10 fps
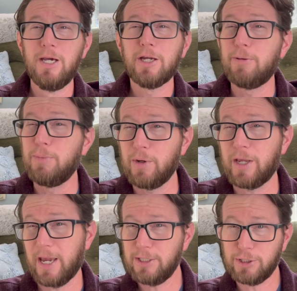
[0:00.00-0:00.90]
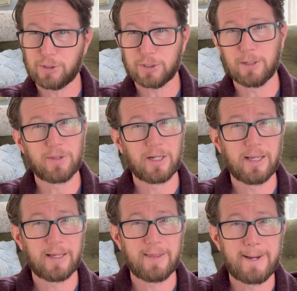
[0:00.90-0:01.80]
communication or something
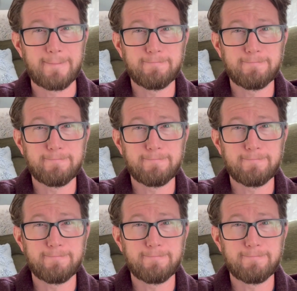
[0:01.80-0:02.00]
like that.